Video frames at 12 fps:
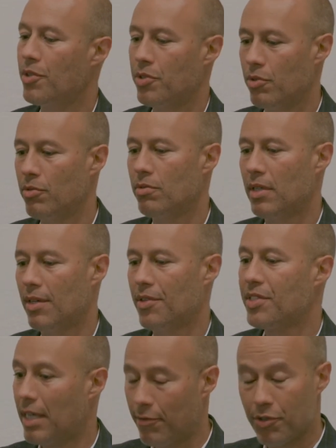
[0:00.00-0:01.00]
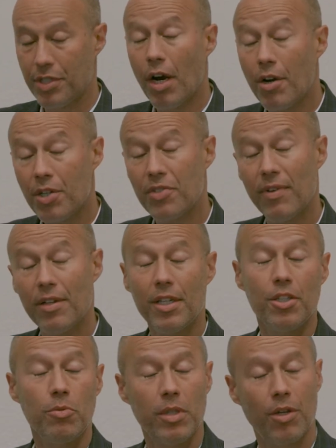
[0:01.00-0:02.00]
out to the Stop Person Archives
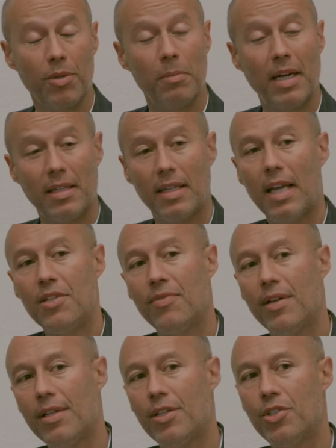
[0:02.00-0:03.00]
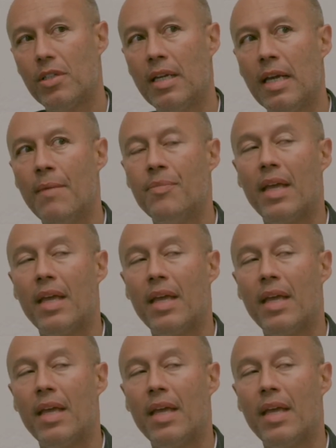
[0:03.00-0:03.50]
Foundation, we go back to the Gates Foundation,